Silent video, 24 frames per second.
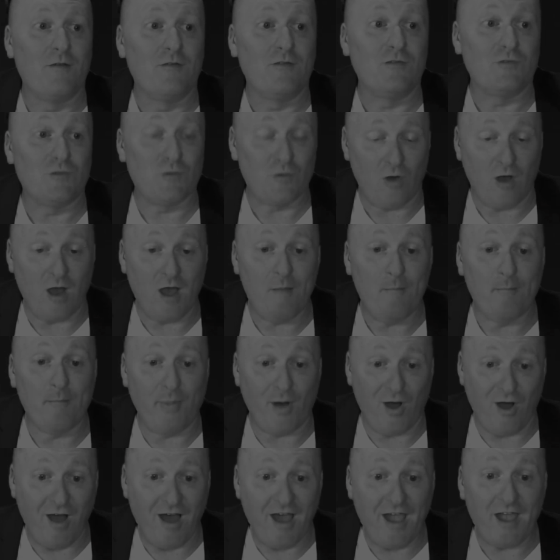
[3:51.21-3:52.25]
try and
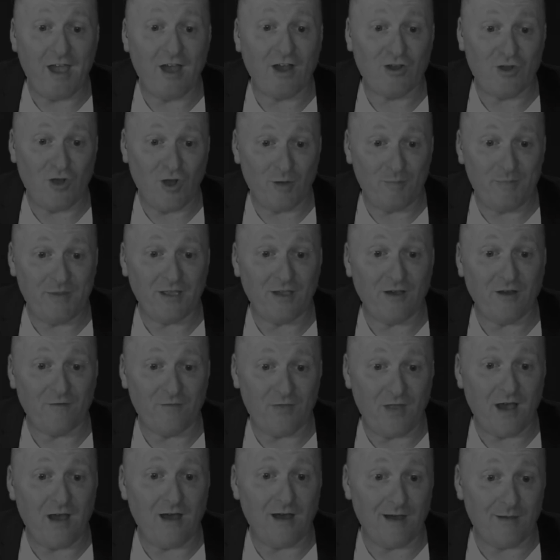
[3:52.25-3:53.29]
buy a copy of
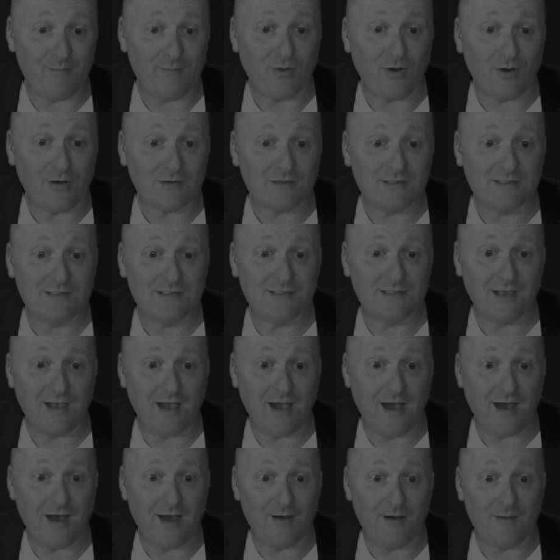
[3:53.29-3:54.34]
the heart box
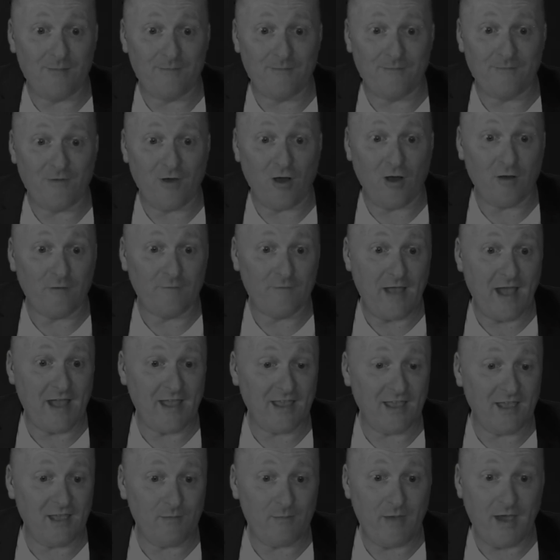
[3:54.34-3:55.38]
off
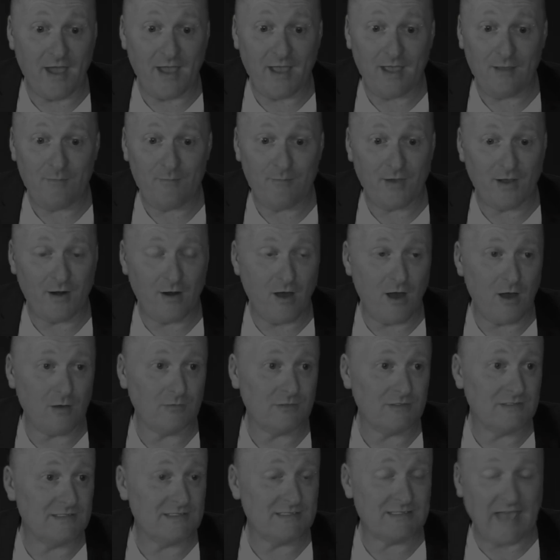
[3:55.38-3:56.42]
eBay, but I
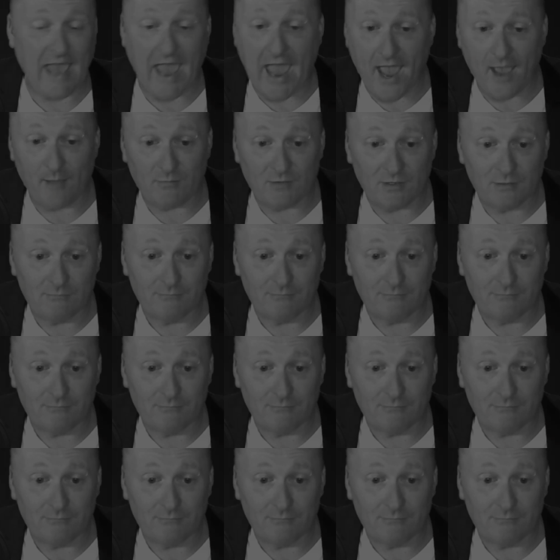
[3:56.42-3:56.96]
was scammed.